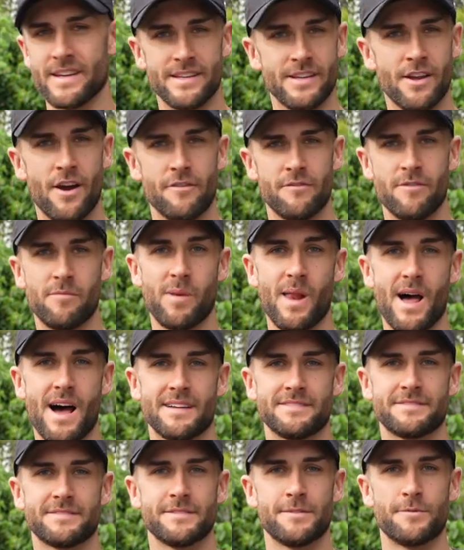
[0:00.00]
Nova
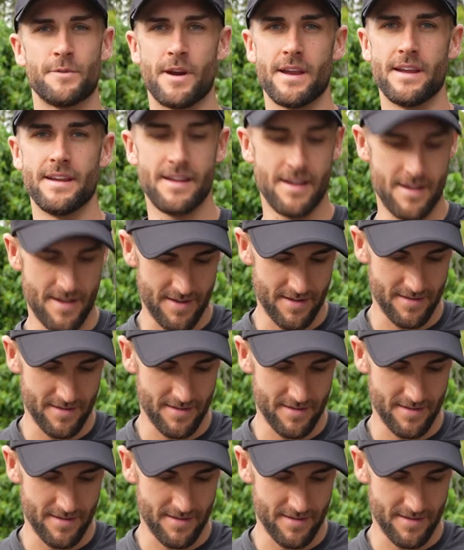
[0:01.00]
Blast 3